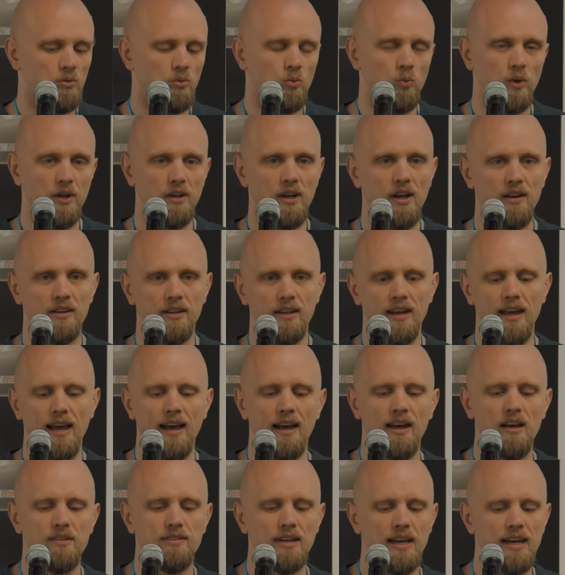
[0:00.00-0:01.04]
We're not going to
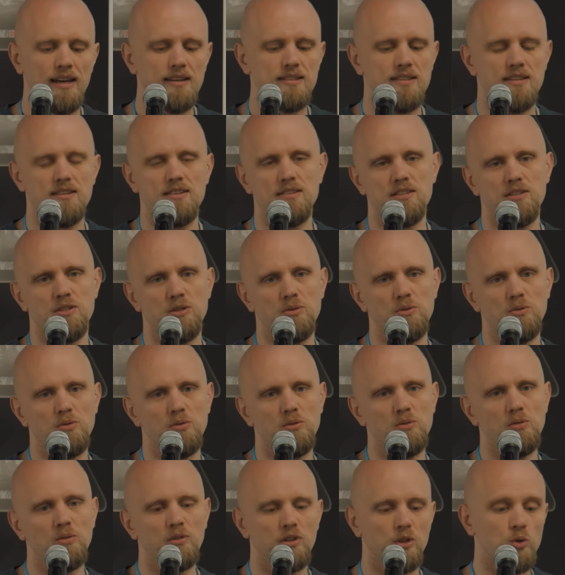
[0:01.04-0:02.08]
have access
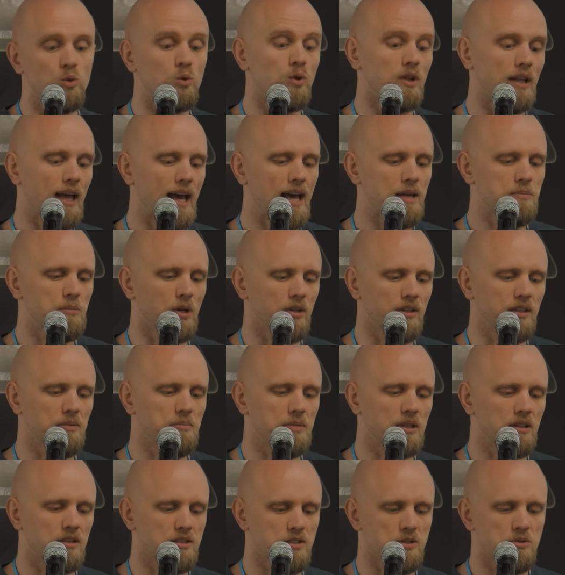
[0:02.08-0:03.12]
to Google ad money
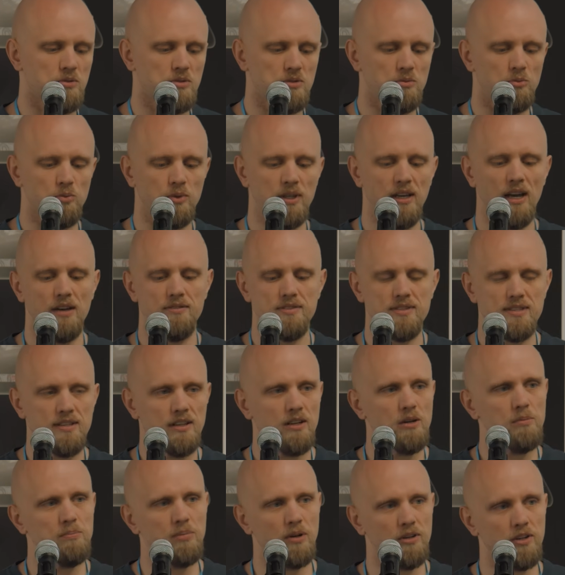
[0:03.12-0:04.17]
because we have
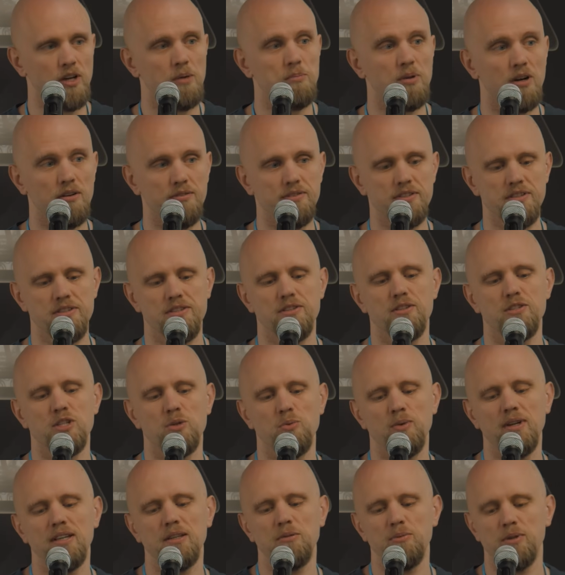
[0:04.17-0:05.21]
set up our nonprofit in such
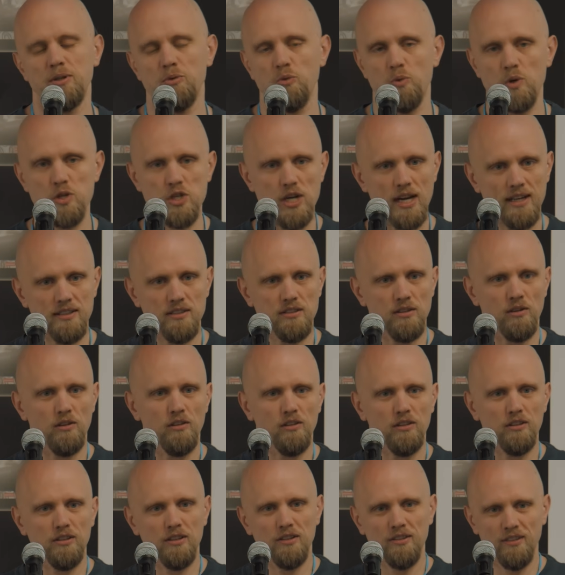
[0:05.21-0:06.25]
a way that we reject
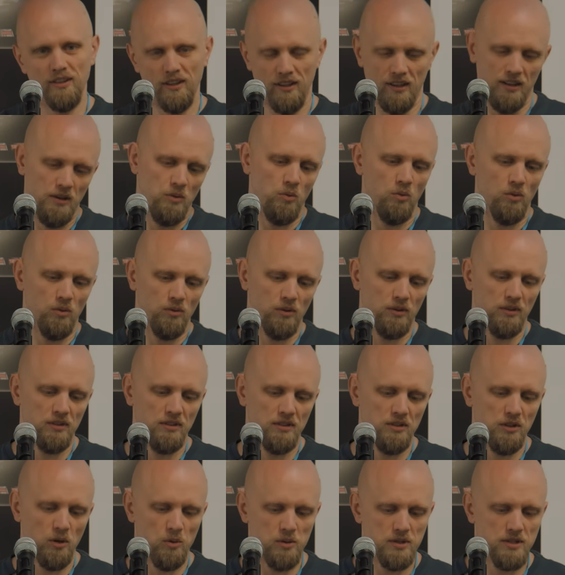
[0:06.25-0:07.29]
all
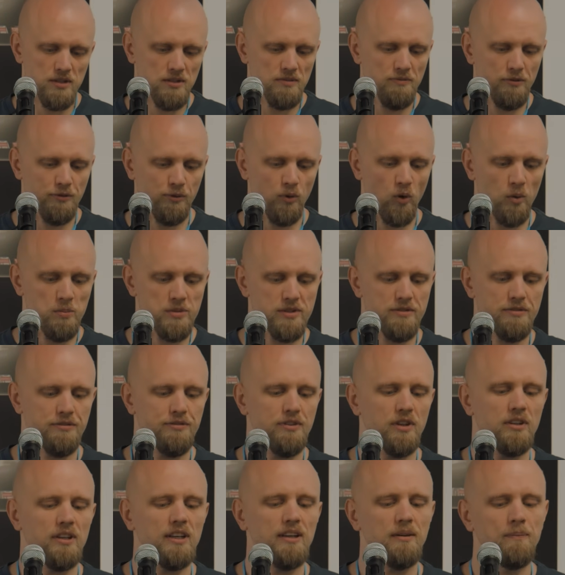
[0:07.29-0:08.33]
those forms of
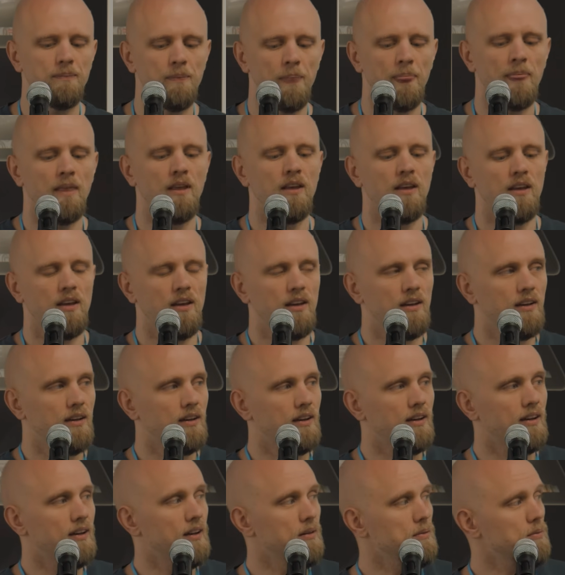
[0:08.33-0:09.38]
funding,
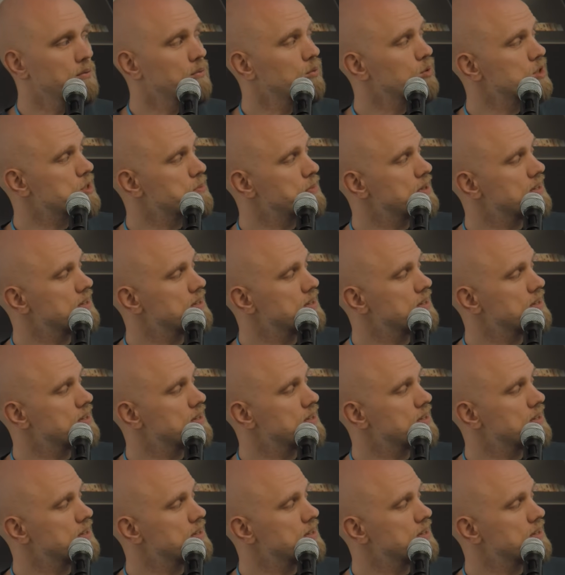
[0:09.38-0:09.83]
which